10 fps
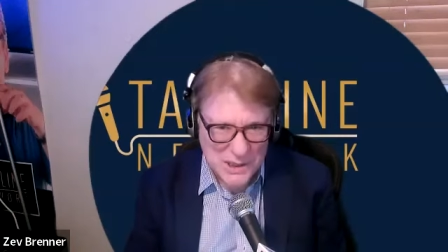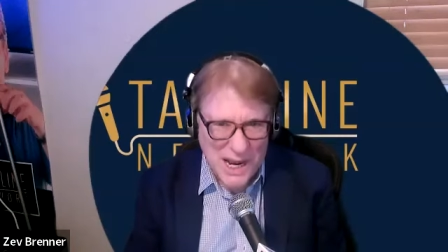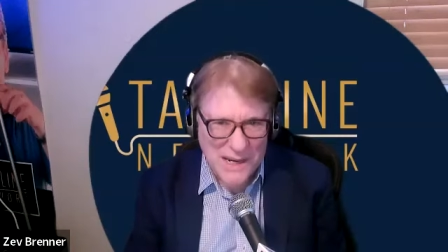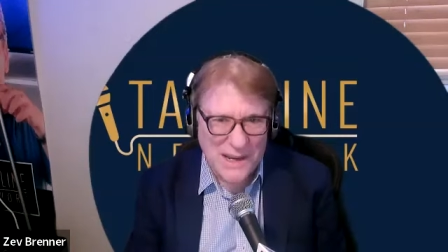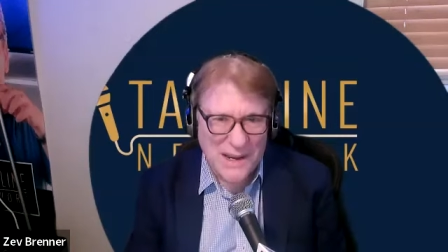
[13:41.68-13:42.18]

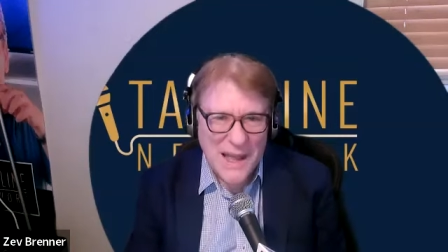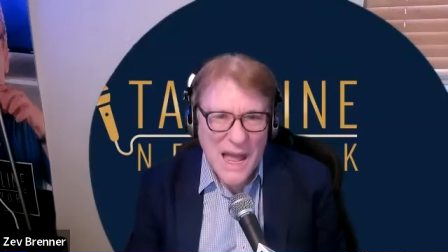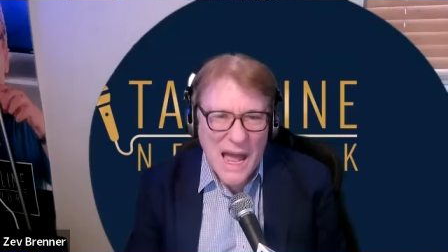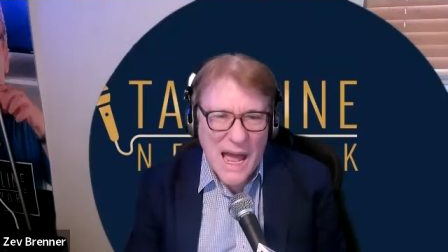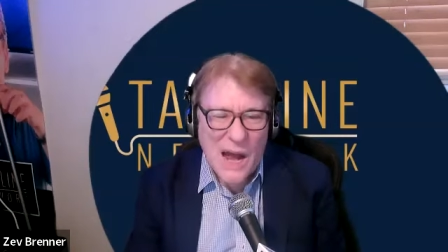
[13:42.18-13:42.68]
Shocking.
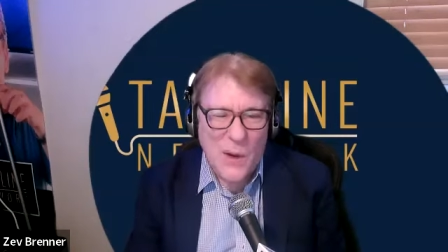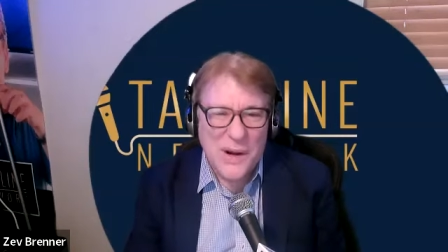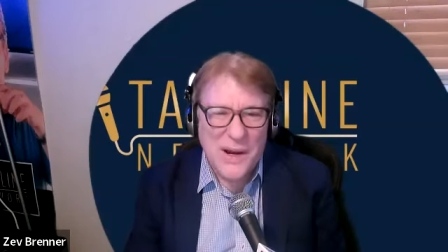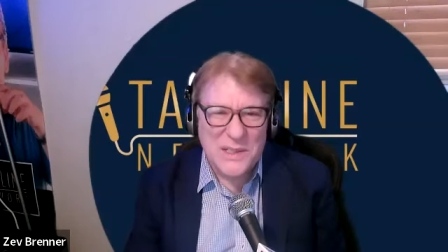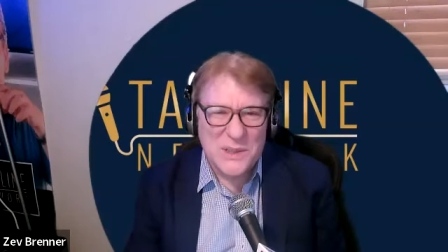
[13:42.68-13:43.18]
Our
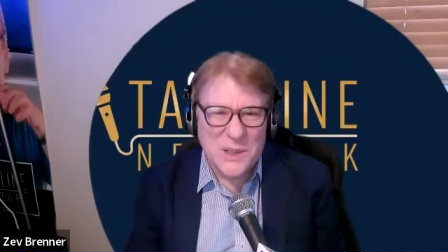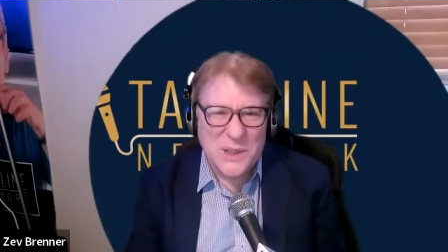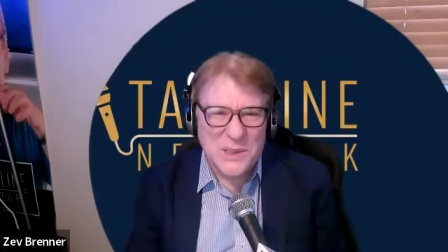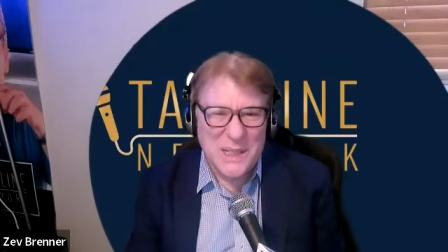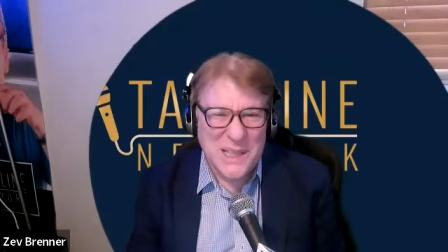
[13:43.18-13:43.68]
guest,
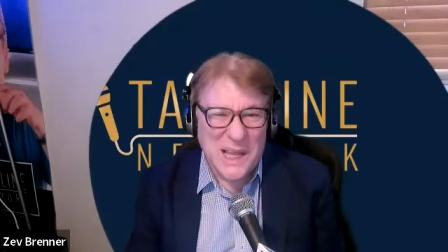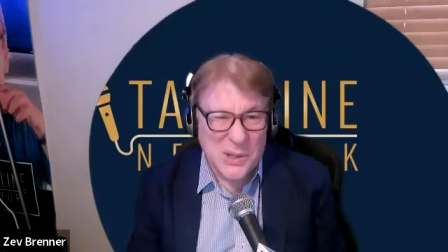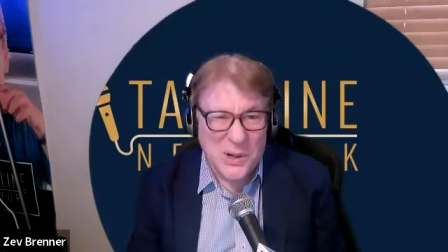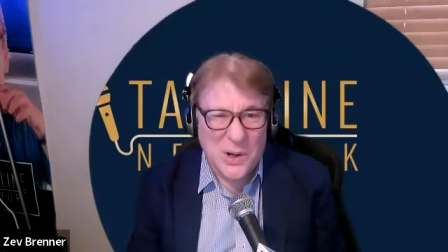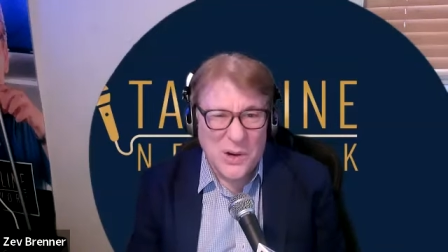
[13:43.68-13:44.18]
Yossi
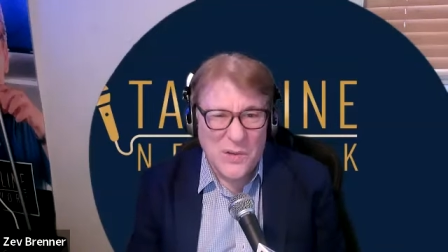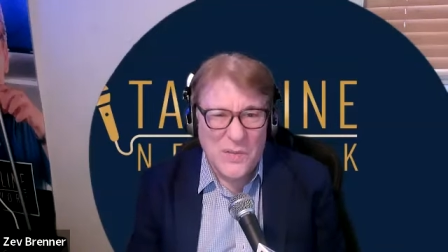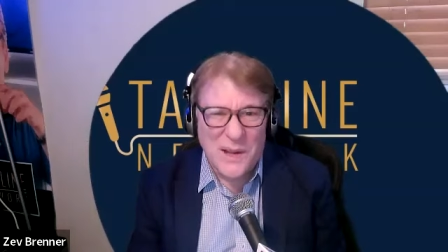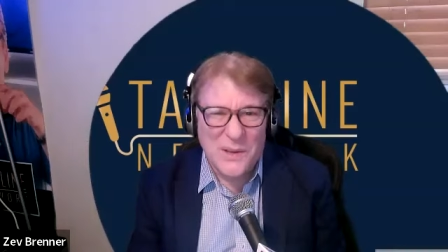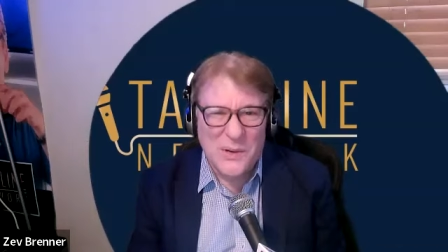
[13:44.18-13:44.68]
Gestetner, co
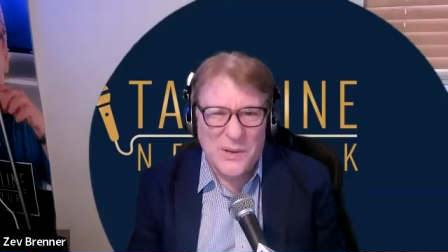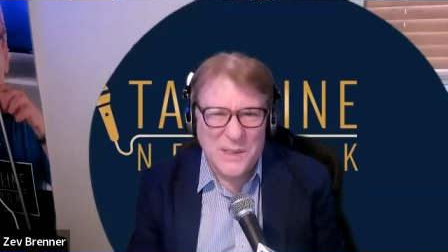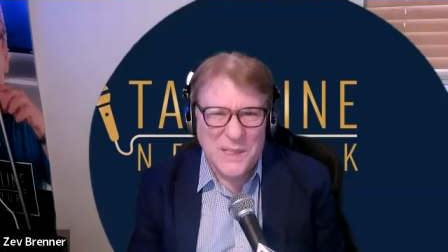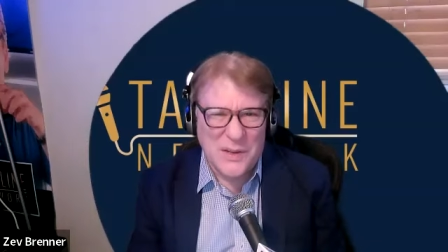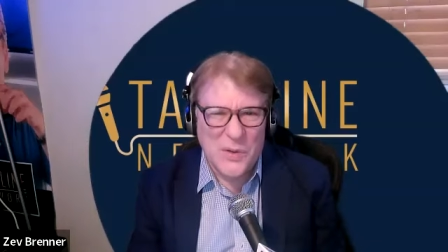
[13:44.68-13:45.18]
founder and
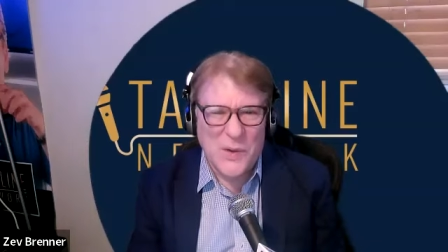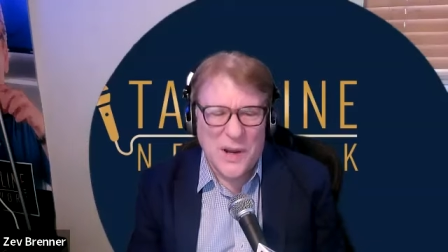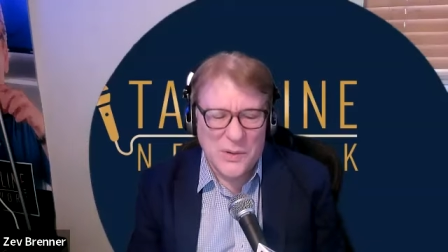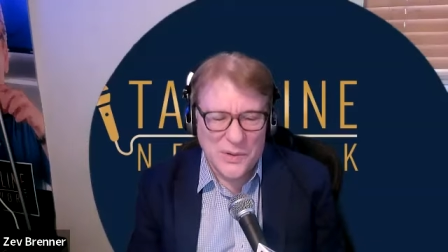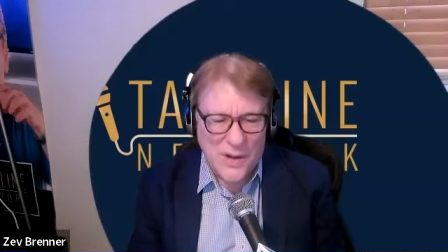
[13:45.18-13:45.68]
executive
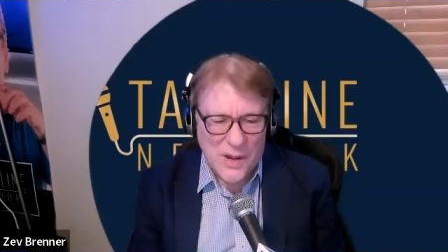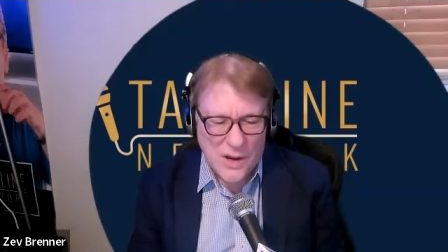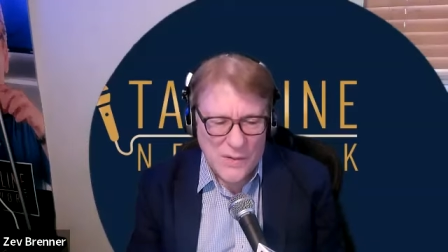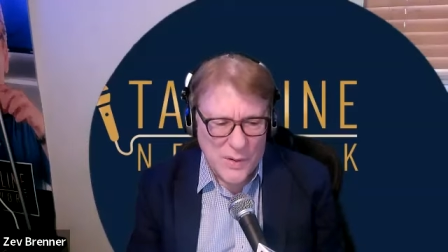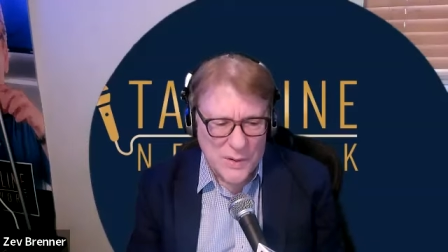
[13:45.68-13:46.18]
director
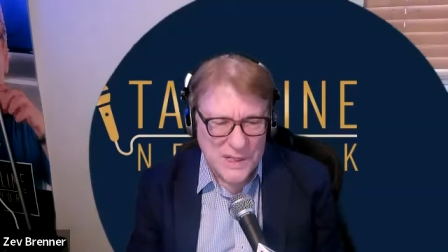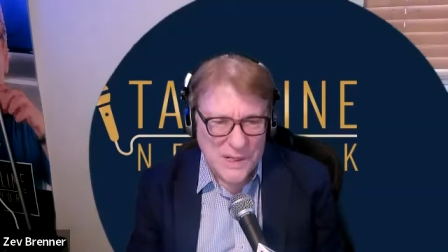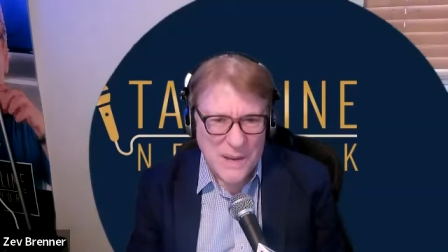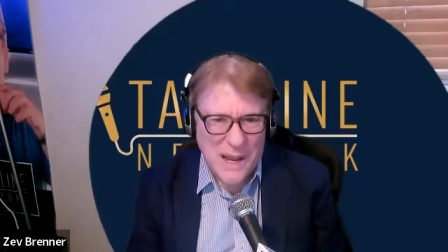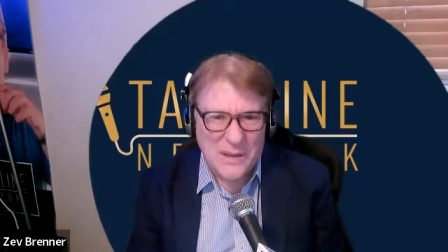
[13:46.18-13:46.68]
of
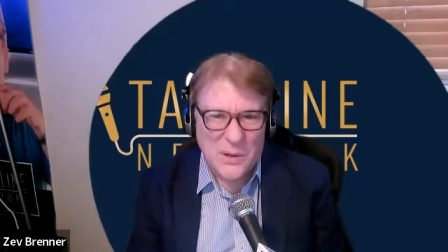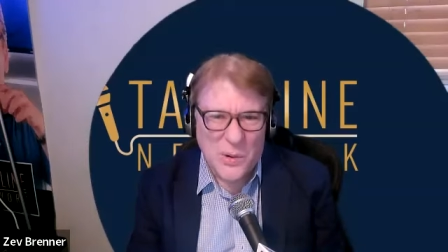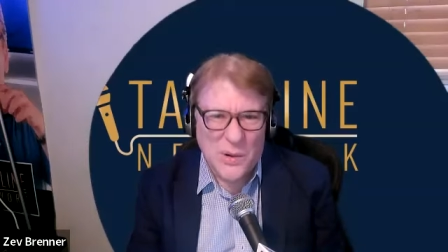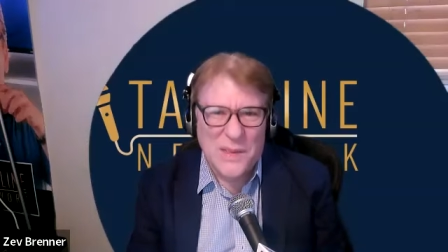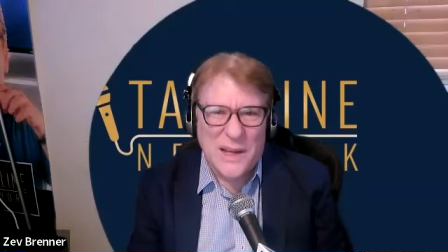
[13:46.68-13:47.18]
OJPAC, the
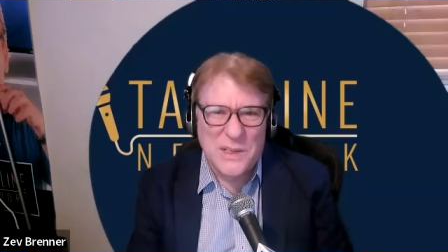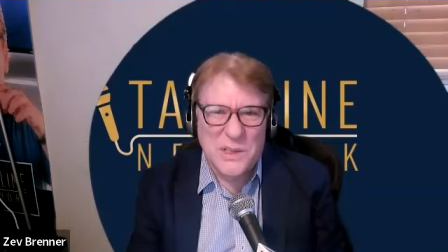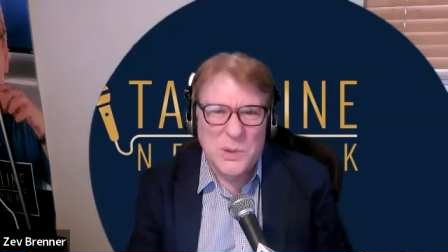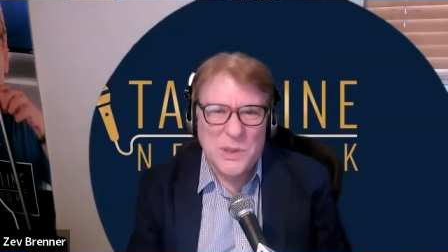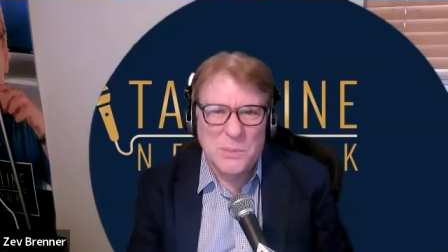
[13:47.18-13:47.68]
Orthodox
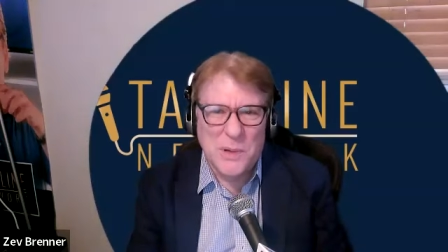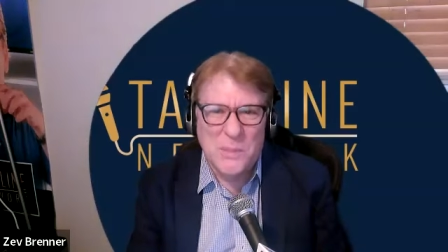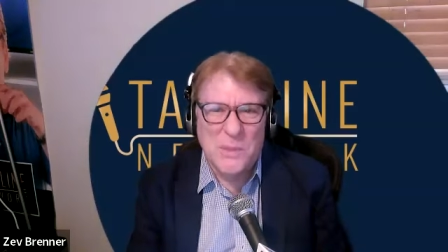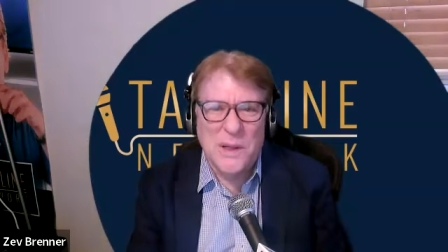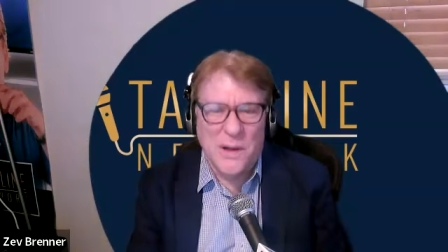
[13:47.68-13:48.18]
Jewish
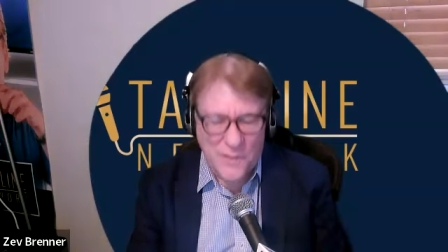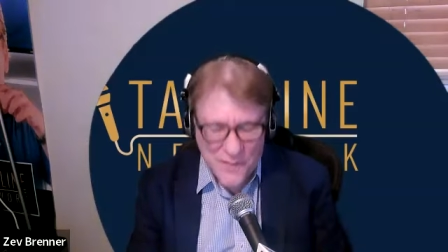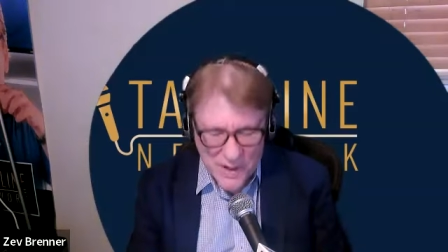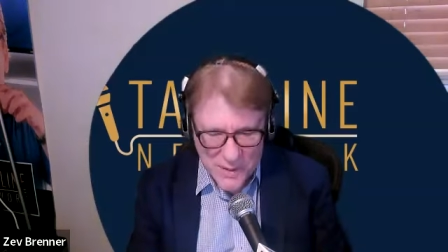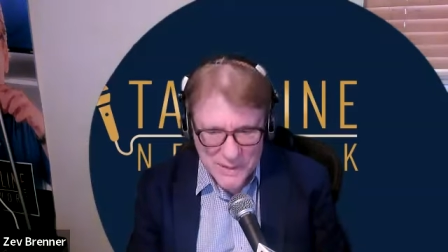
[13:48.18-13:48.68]
Public
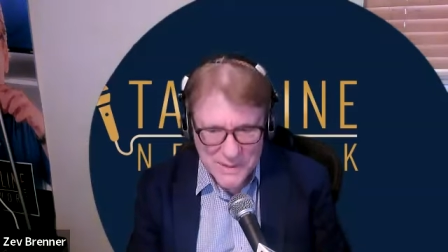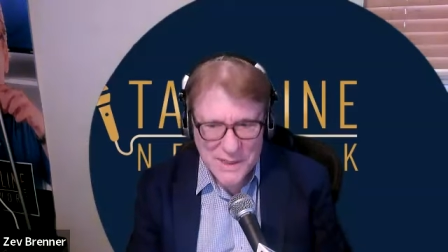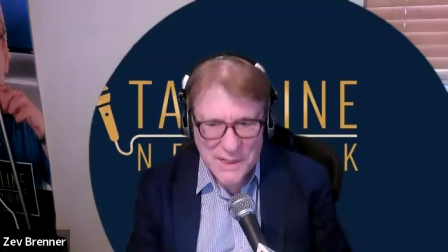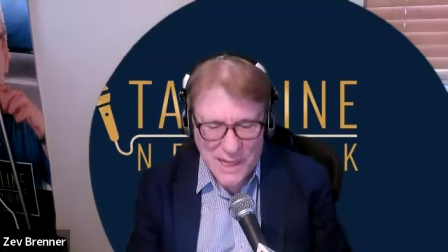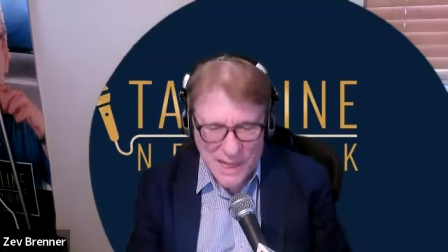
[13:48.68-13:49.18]
Affairs
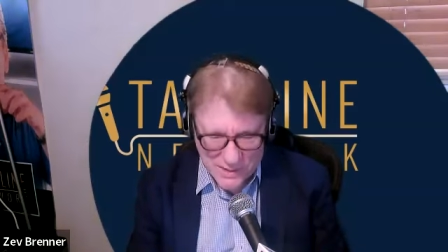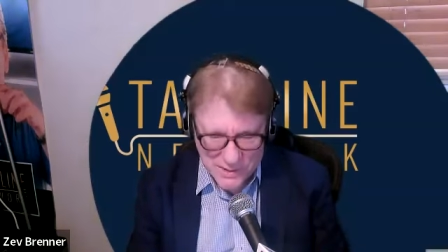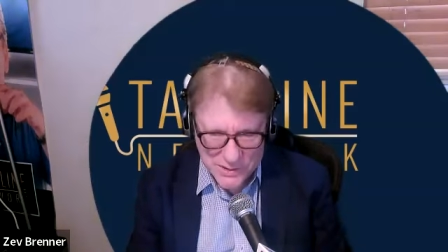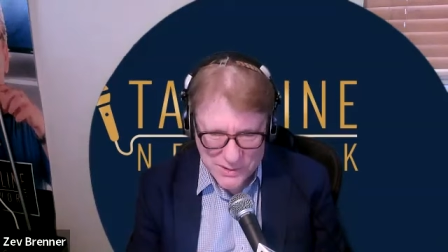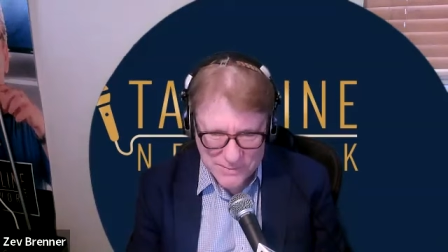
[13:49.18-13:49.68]

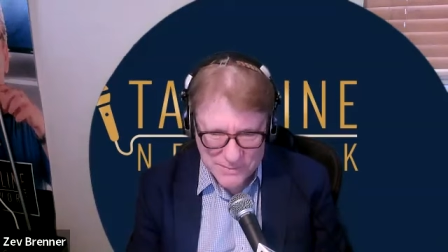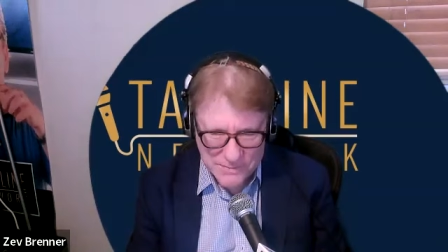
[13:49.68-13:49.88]
Council.